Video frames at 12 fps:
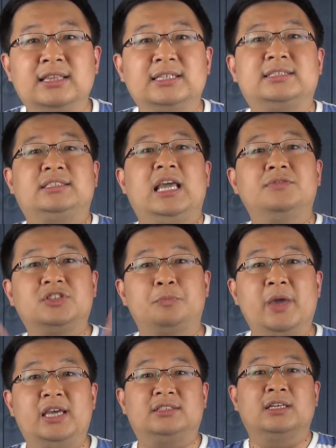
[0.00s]
the safe
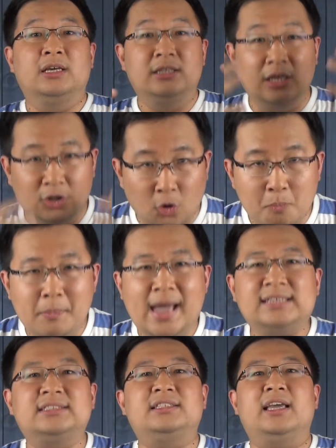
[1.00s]
space, the
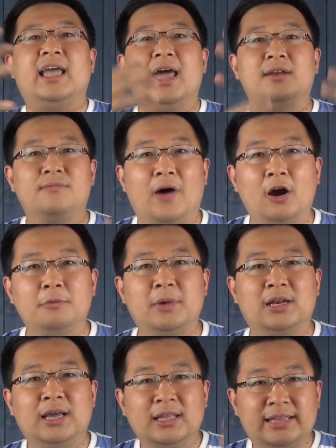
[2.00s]
domestic
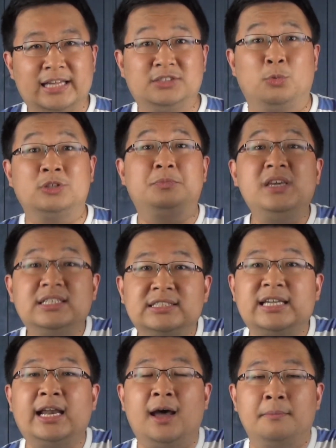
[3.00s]
environment that was being
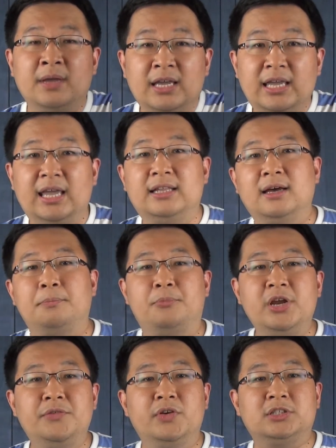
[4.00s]
set up in the
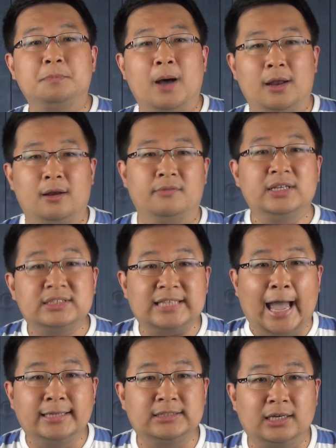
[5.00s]
previous part of the
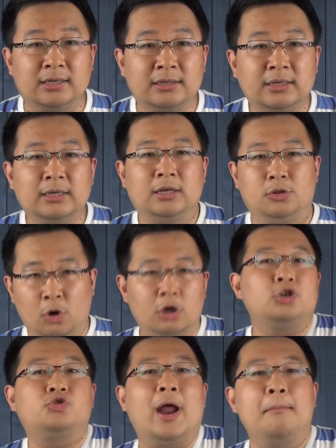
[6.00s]
stanza.
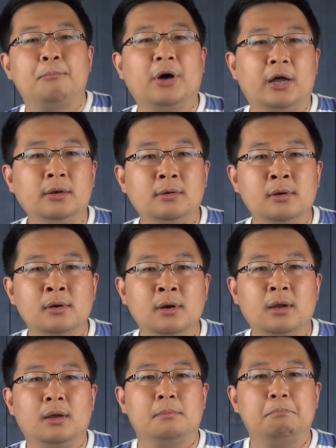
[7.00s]
Not a trapped bird
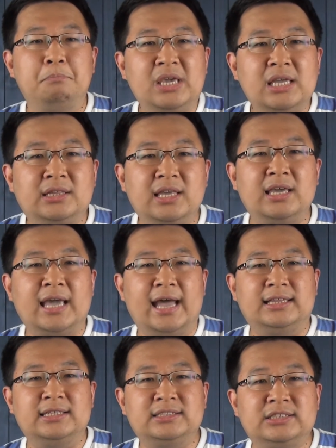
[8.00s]
beating
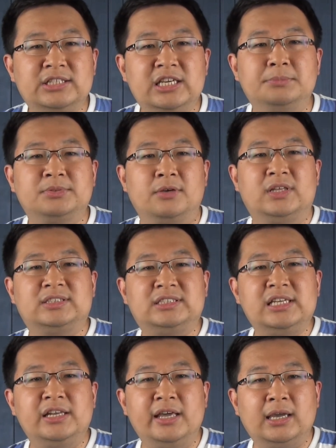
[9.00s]
at the seams of the
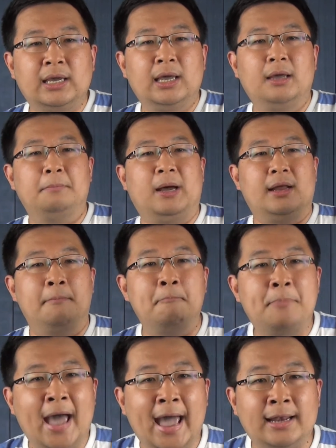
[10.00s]
ceiling, but a
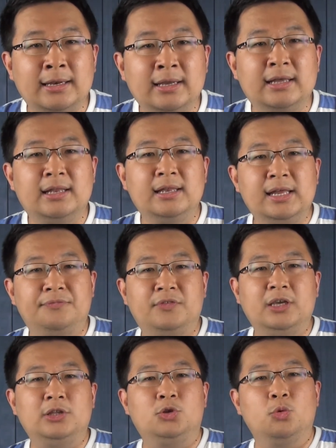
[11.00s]
bat
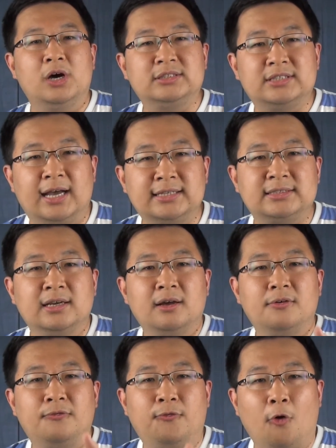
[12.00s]
lifting towards us,
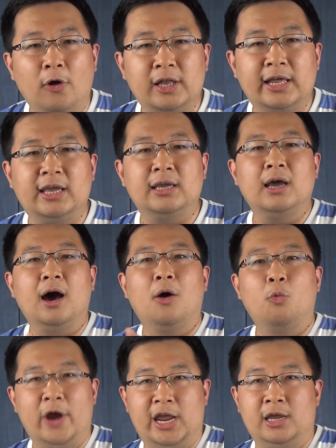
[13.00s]
falling
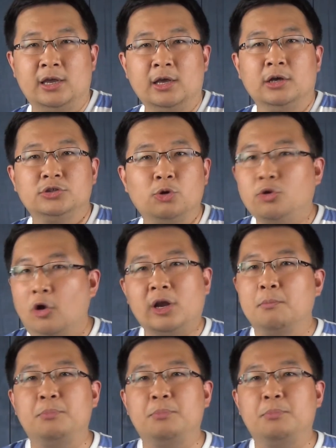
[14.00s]
away. So not a